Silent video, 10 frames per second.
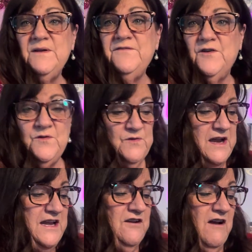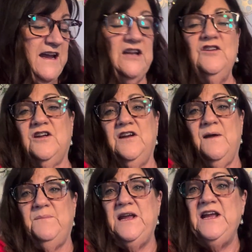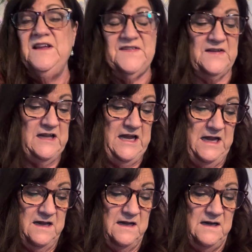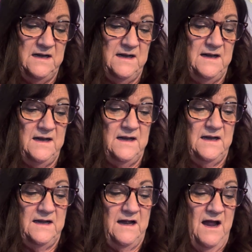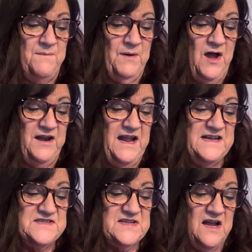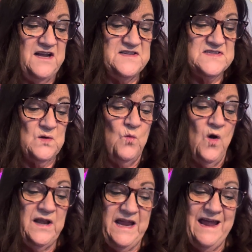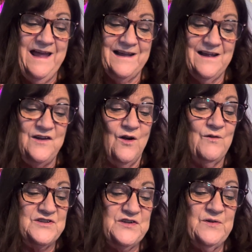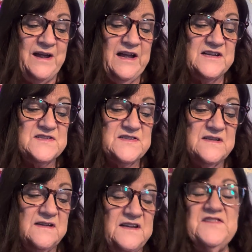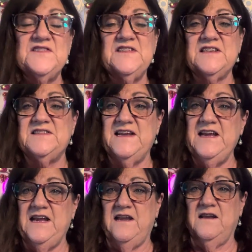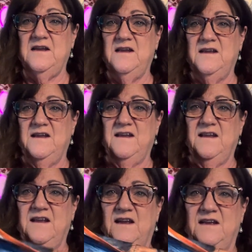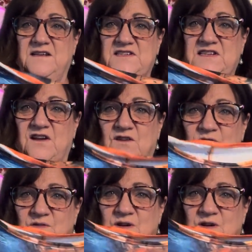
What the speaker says: my phone right here. I can look it up easily. I bought a size 1X, no, a 2X. It's a 16. So